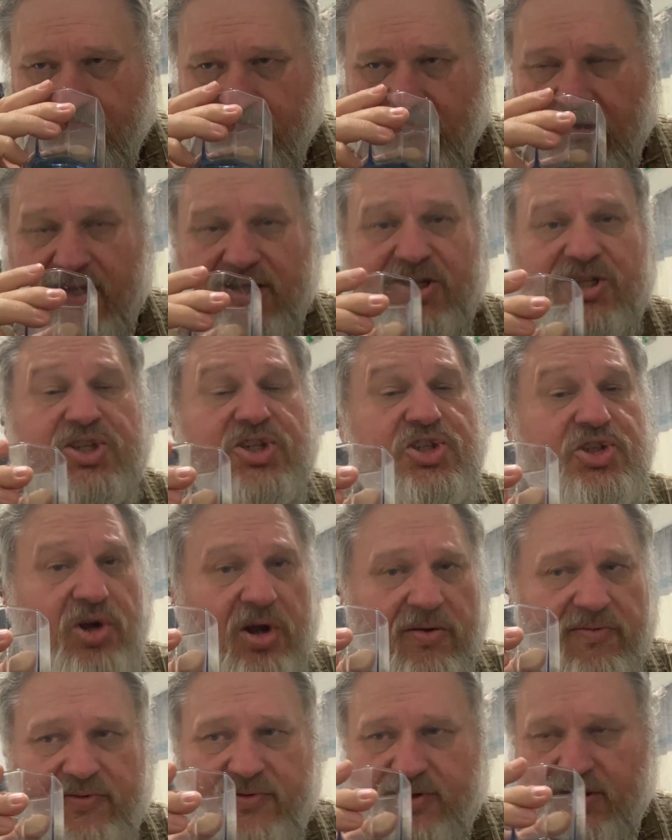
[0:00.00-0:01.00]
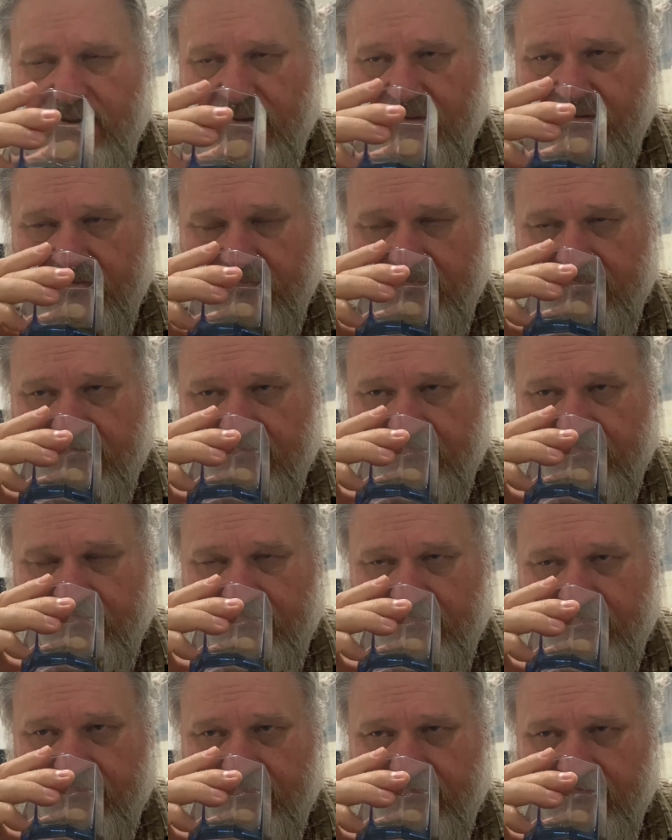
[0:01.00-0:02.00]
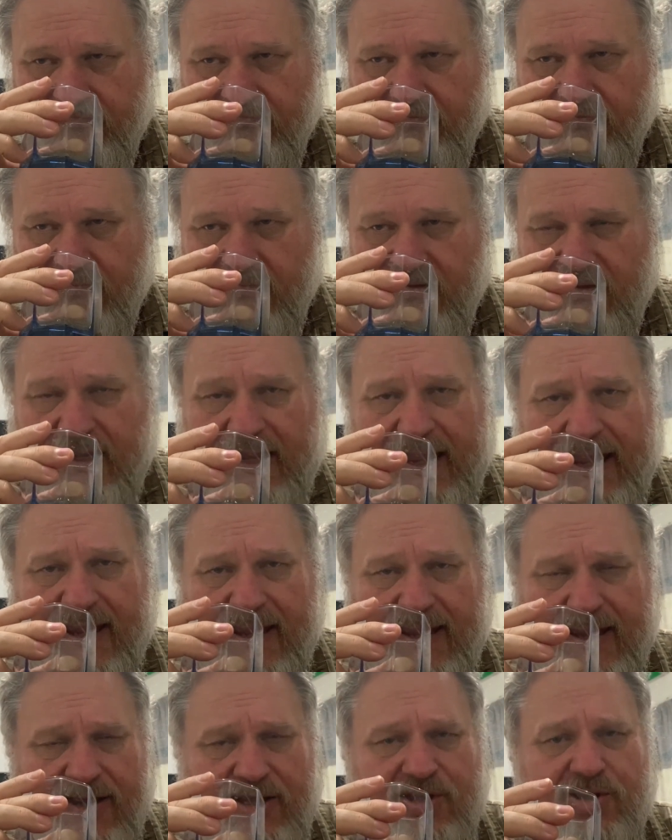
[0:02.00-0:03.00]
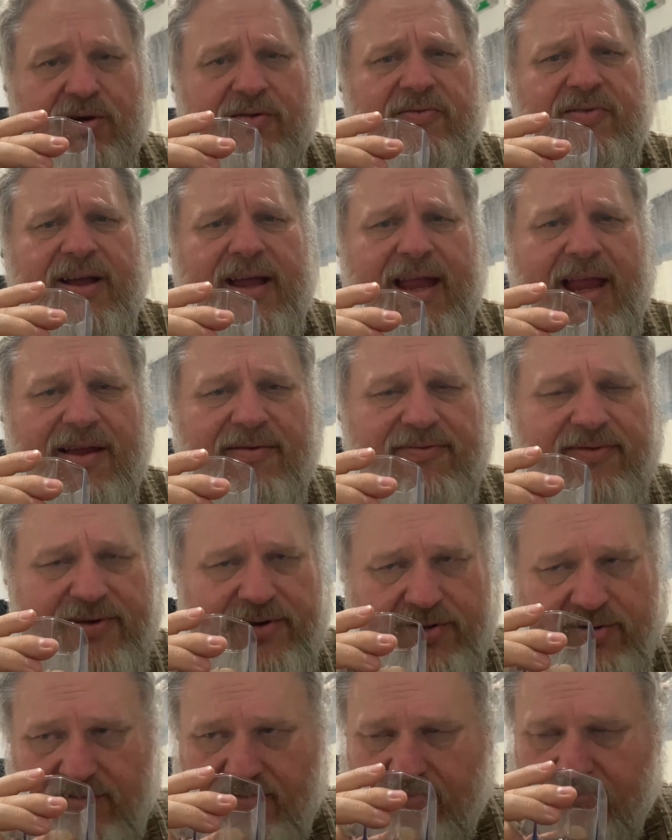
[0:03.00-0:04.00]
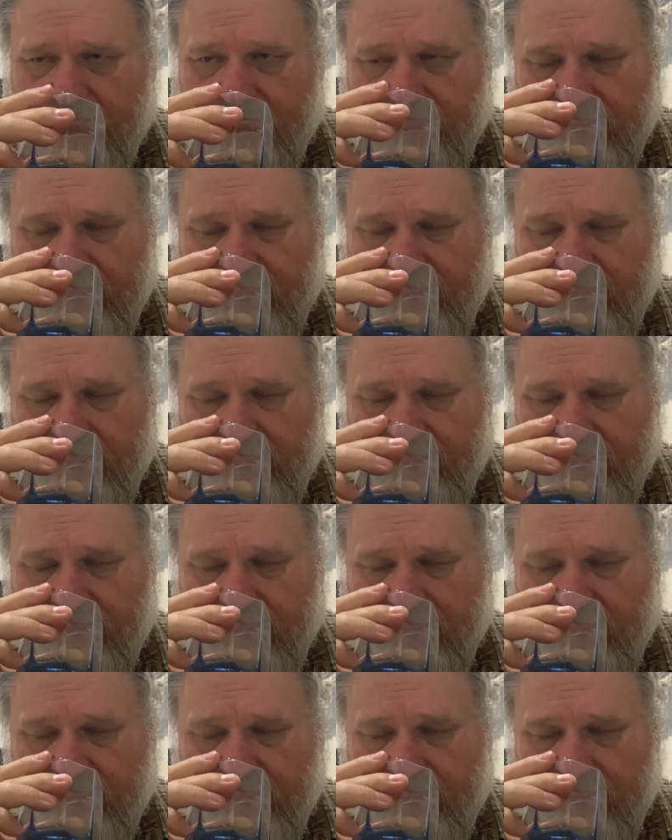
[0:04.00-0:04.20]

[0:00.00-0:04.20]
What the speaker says: It's soft, a hint of an ethanol.